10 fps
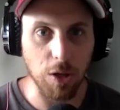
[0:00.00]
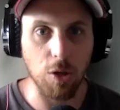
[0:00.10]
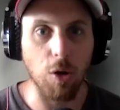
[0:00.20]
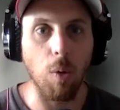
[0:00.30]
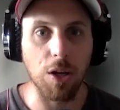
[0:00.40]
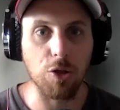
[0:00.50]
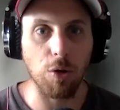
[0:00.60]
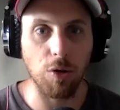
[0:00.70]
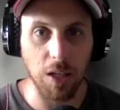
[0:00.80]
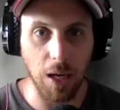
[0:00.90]
You don't want to
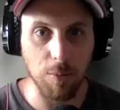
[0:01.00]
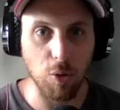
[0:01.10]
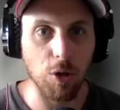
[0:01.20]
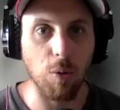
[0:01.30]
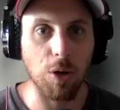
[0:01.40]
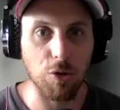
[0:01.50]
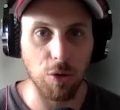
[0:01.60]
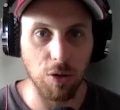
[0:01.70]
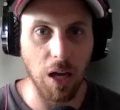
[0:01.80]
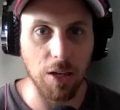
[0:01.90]
trigger the mTOR, you don't want to
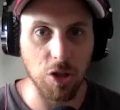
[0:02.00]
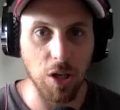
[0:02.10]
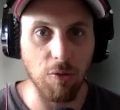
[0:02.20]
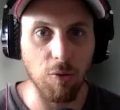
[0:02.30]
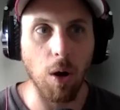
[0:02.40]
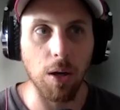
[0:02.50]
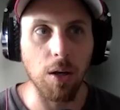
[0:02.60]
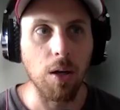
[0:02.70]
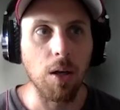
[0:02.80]
trigger the IGF-1.